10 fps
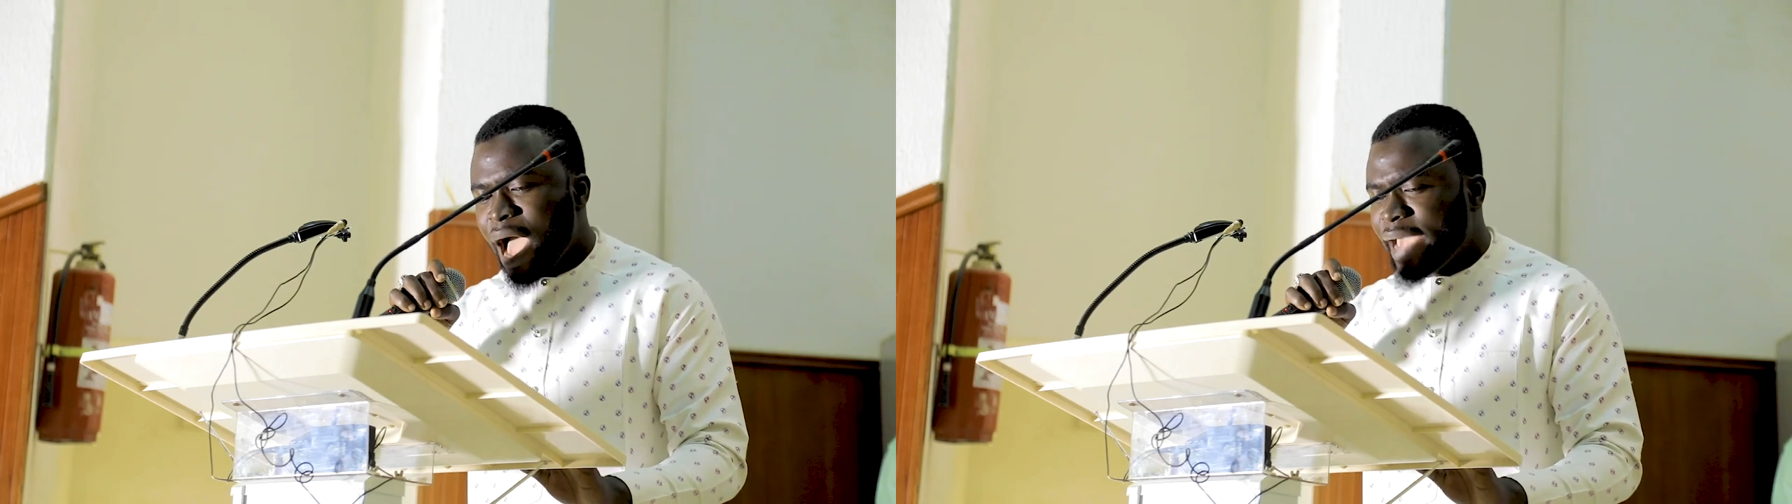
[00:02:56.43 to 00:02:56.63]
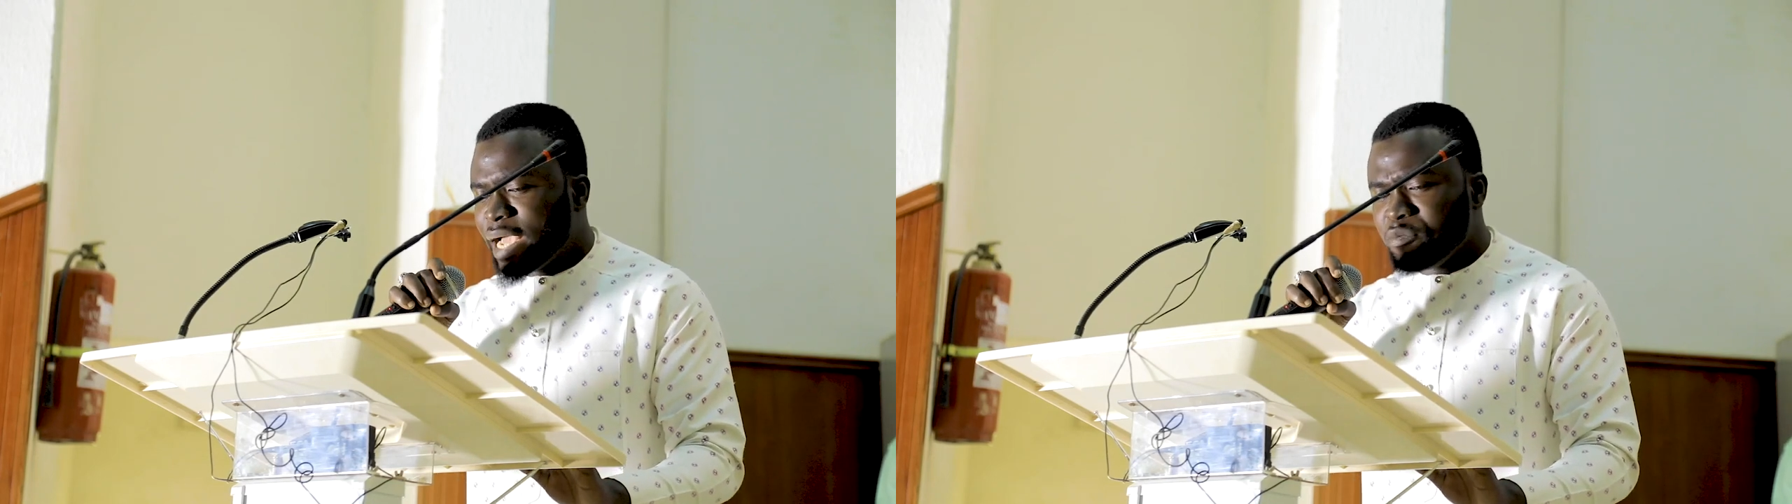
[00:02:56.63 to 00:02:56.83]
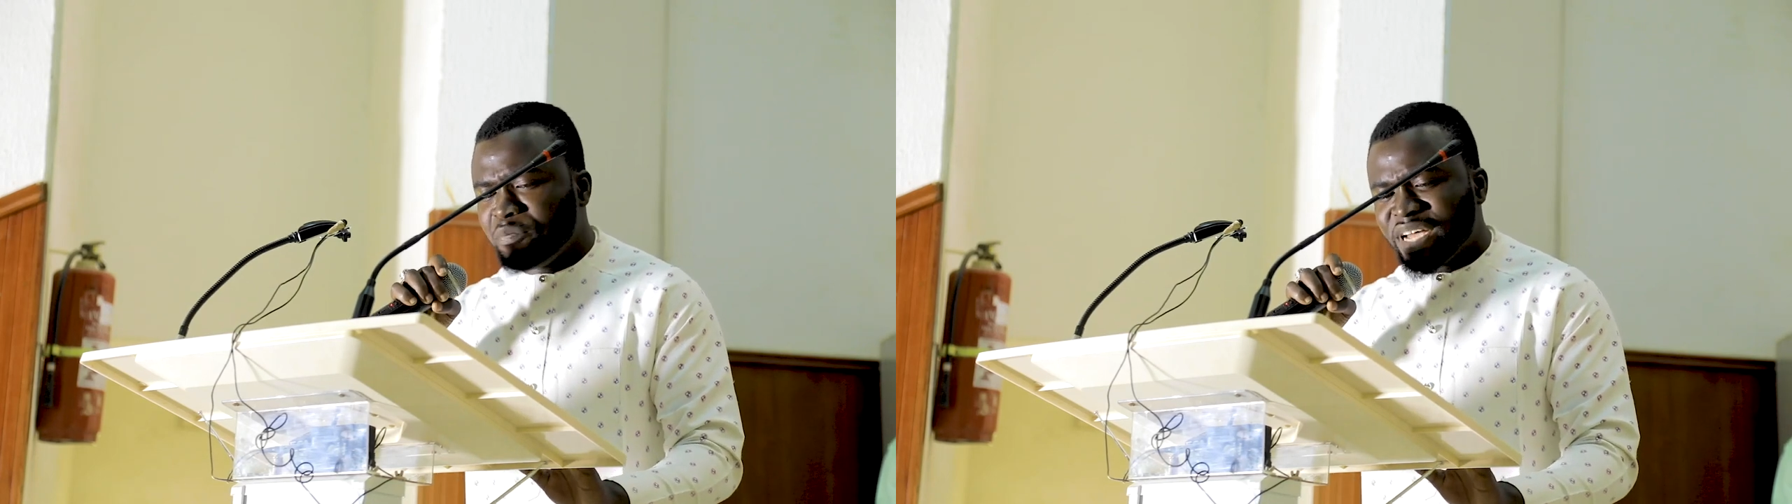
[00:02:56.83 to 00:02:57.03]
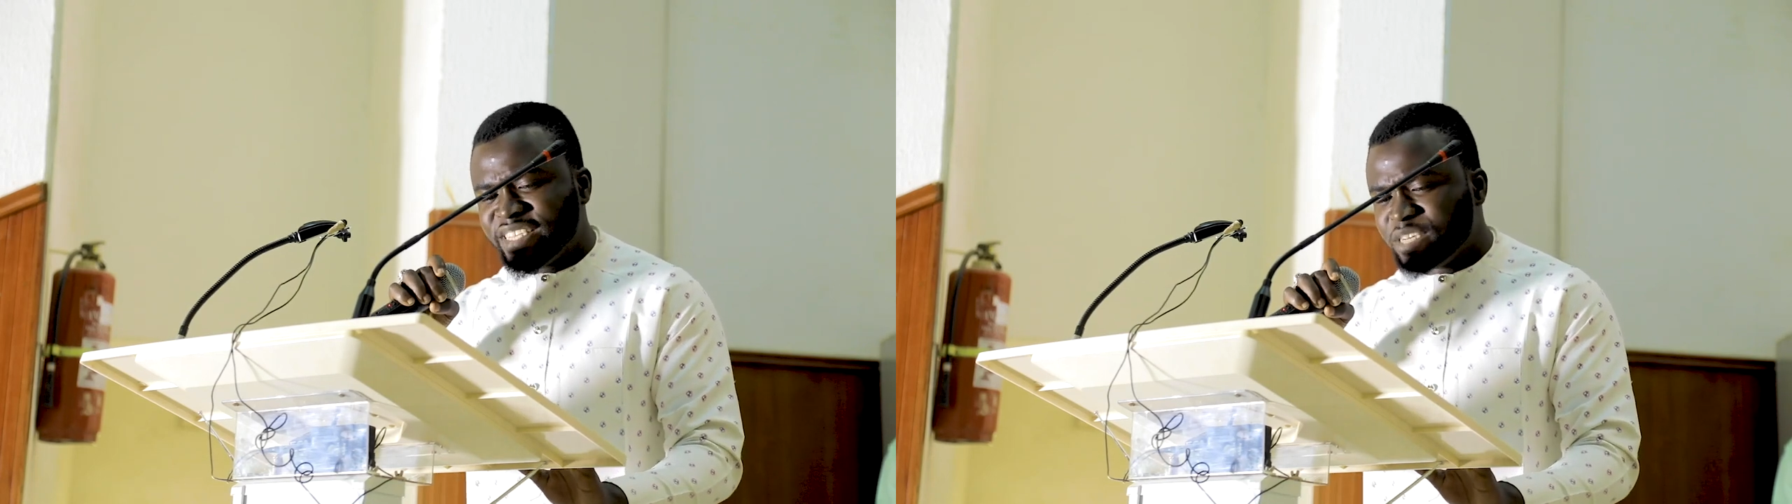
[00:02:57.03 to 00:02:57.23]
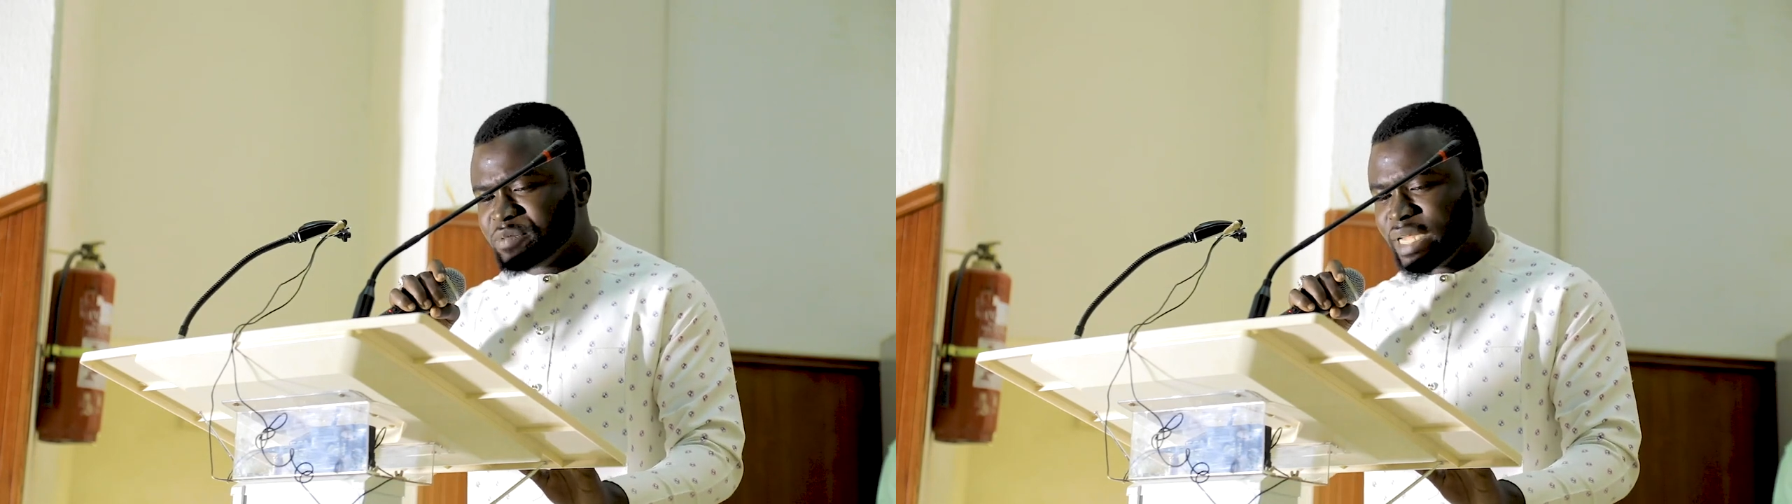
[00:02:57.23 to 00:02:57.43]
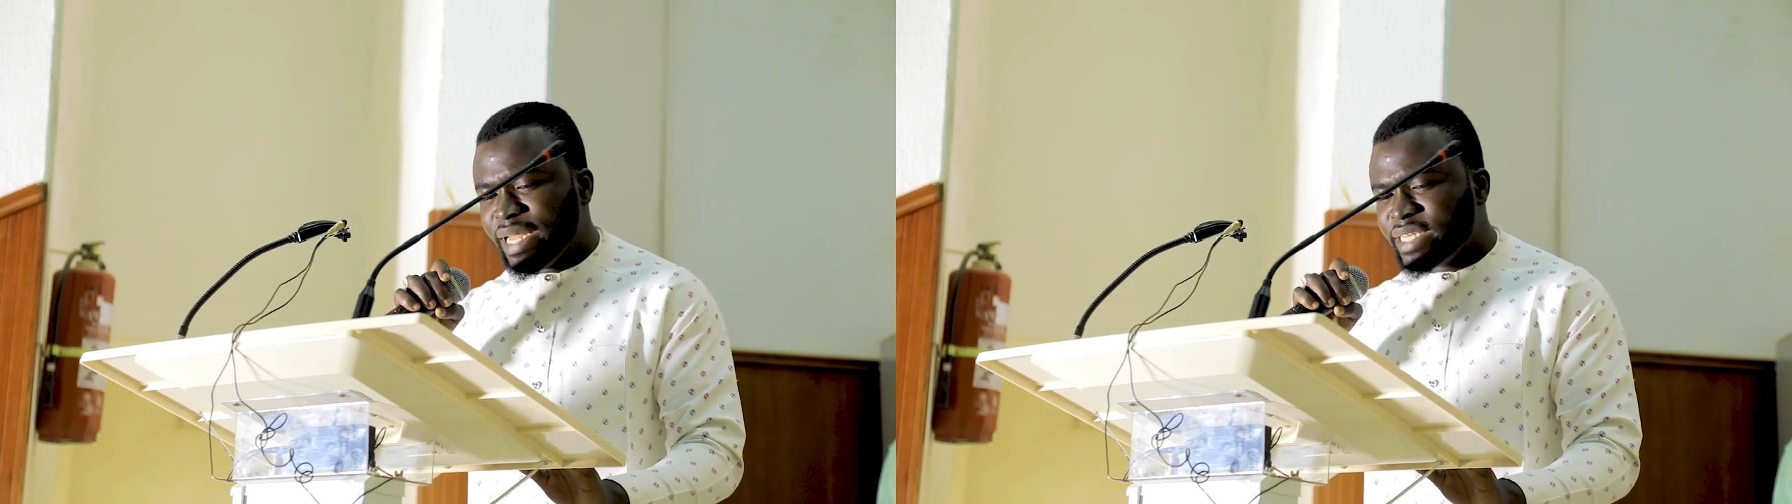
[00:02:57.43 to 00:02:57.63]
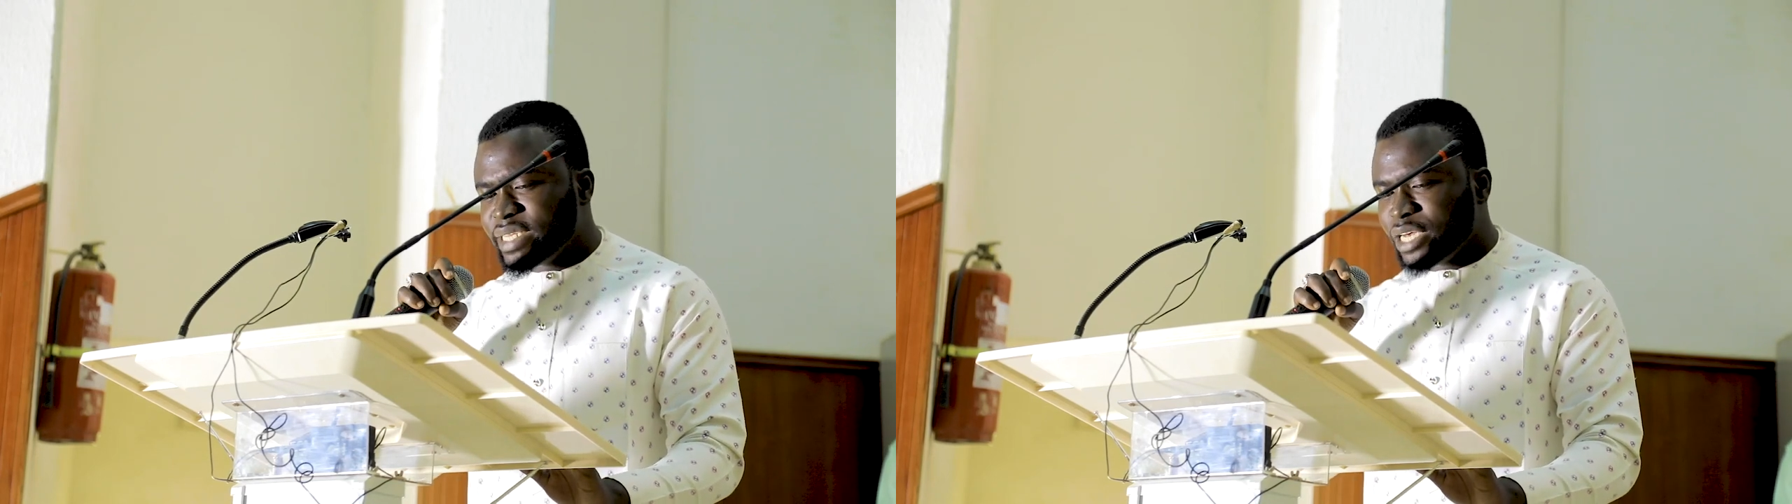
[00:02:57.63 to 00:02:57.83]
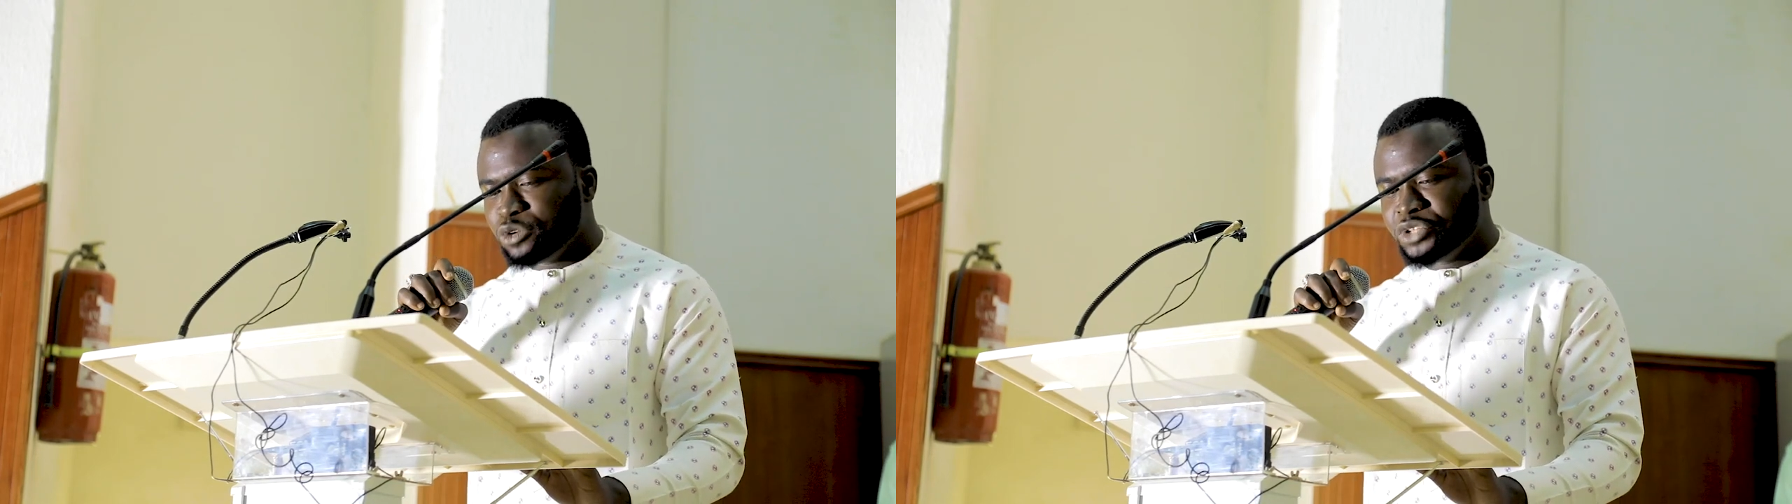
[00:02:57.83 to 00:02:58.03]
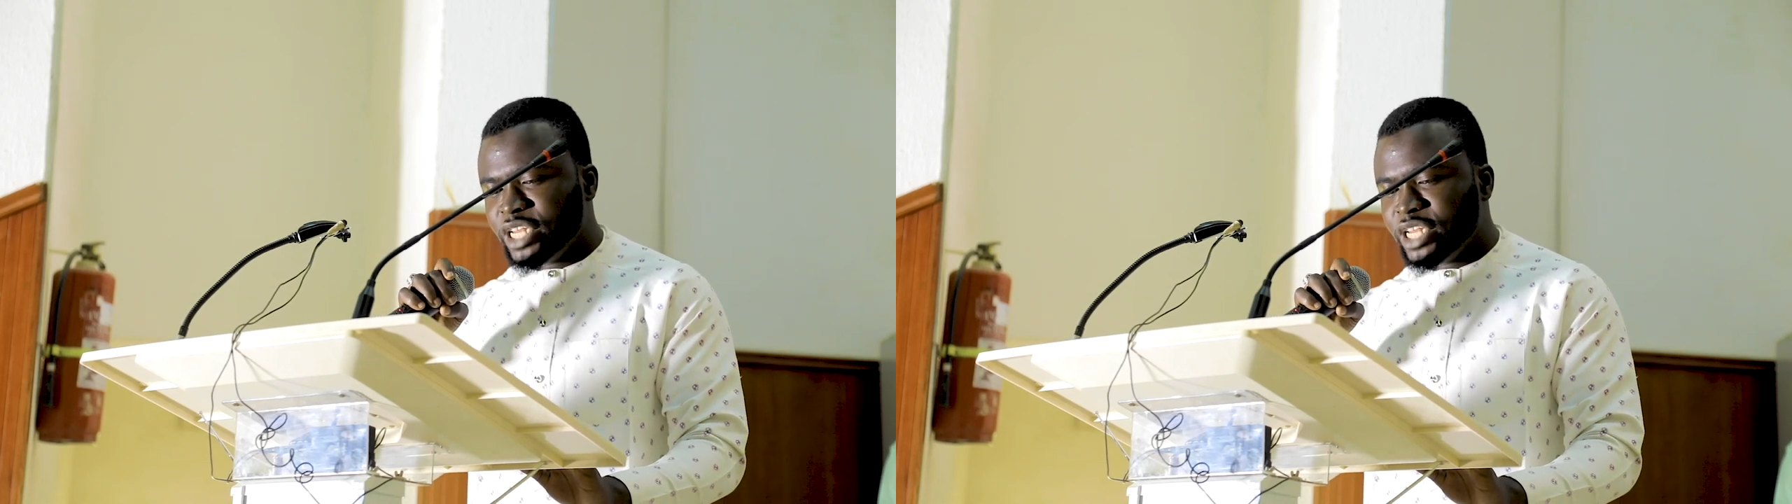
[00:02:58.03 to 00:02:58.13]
I can perceive the letter you